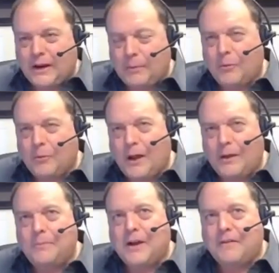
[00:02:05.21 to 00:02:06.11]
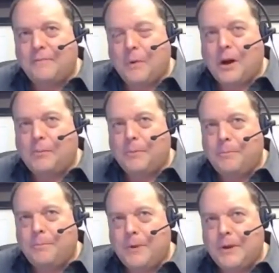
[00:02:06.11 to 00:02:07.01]
I'm I'm, I'm a
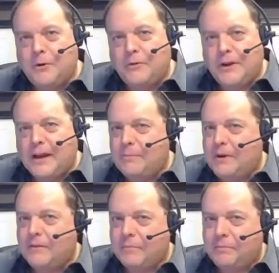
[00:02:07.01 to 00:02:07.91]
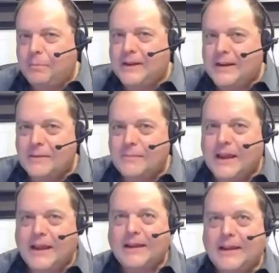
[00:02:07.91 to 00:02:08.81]
big movie guy, but I've become
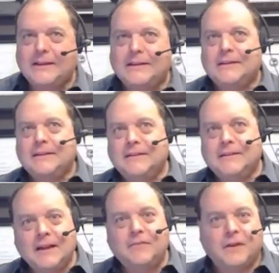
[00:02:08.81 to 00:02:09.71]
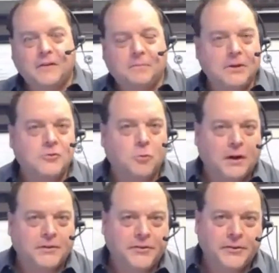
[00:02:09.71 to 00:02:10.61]
a Netflix binge
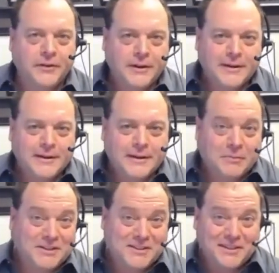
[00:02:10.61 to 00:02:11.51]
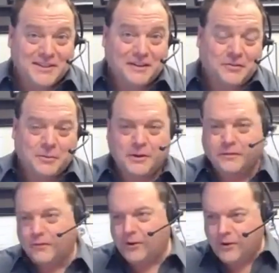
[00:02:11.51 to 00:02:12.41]
watcher, much to the detriment
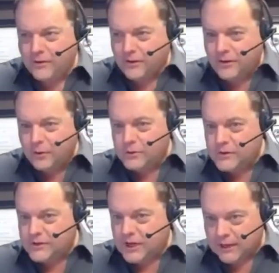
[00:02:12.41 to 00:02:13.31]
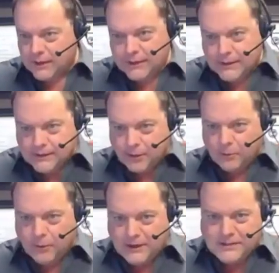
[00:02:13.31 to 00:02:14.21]
of all the gurus saying,
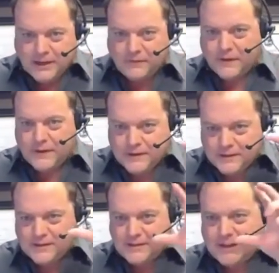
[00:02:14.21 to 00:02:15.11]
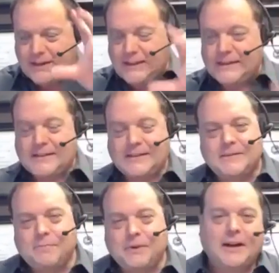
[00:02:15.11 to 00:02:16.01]
"Don't watch Netflix, study
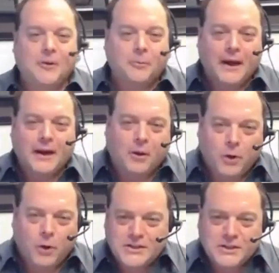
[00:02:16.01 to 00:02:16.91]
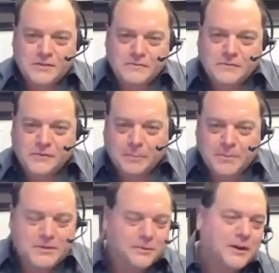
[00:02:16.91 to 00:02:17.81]
this." But I go back, I'll watch an
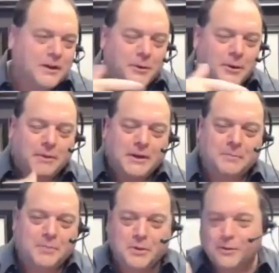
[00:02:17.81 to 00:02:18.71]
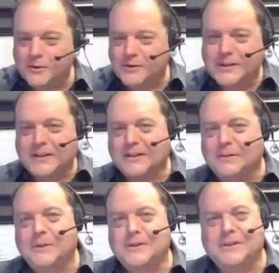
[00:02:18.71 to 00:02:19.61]
episode, then I'll go hit my computer and study a little bit.